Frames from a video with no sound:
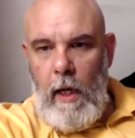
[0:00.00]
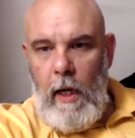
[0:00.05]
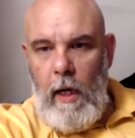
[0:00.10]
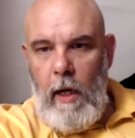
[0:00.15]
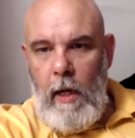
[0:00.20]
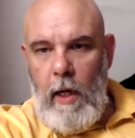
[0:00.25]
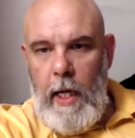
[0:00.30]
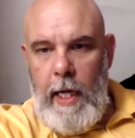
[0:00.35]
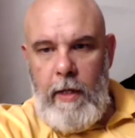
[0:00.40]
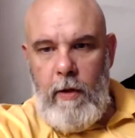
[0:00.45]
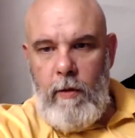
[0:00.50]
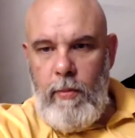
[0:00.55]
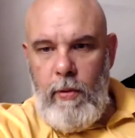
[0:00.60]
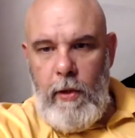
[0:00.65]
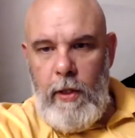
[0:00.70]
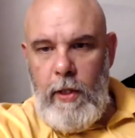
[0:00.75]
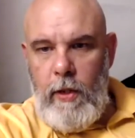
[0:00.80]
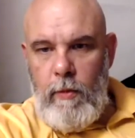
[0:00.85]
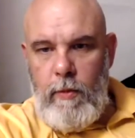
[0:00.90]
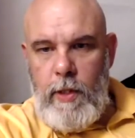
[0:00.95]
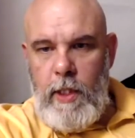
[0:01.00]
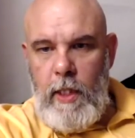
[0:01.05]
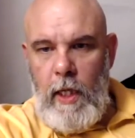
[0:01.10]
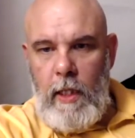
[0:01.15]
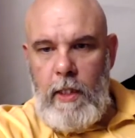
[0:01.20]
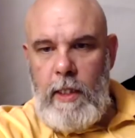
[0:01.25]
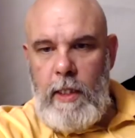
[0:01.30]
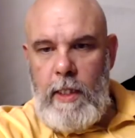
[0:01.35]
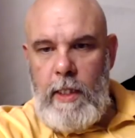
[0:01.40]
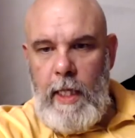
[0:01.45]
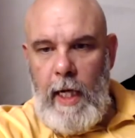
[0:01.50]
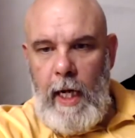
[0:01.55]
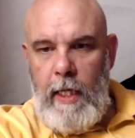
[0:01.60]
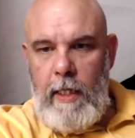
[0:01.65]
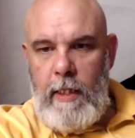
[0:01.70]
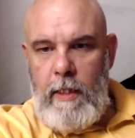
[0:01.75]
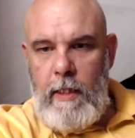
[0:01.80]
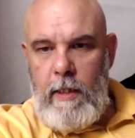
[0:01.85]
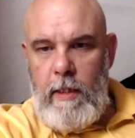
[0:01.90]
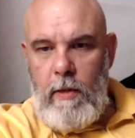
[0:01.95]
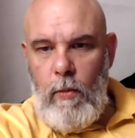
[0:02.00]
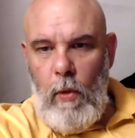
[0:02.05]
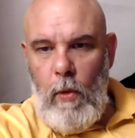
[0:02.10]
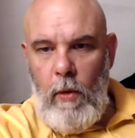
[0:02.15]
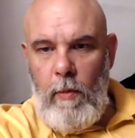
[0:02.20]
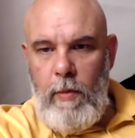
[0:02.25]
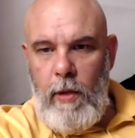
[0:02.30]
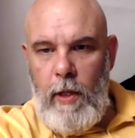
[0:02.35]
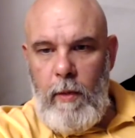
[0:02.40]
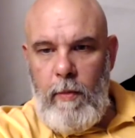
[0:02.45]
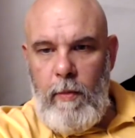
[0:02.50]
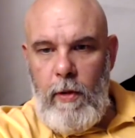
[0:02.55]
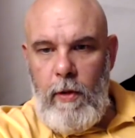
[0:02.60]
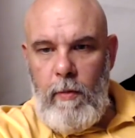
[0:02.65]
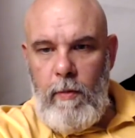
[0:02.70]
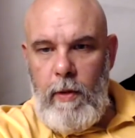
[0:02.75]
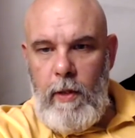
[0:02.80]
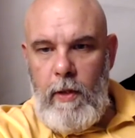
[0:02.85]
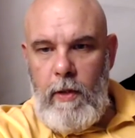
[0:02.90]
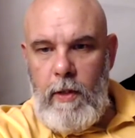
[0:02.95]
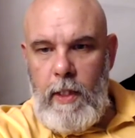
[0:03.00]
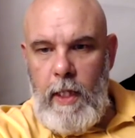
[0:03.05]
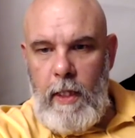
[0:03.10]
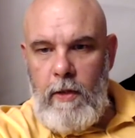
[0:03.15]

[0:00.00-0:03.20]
I end up putting up snotty statuses to warm people up, because that